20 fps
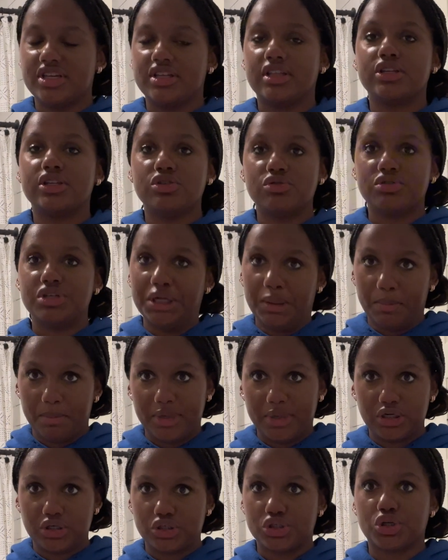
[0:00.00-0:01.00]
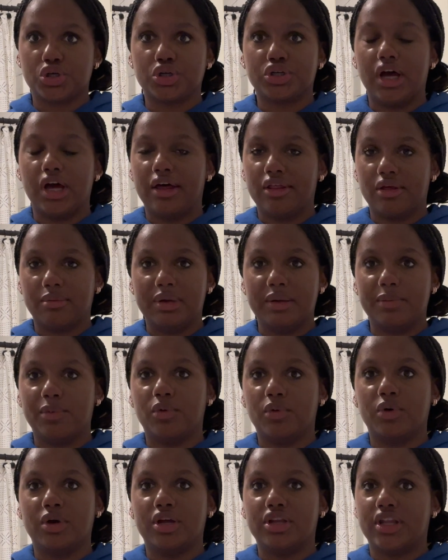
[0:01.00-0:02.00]
that you shouldn't minister to other
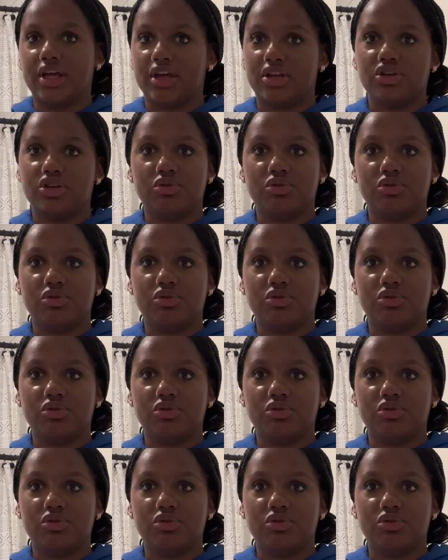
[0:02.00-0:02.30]
people and that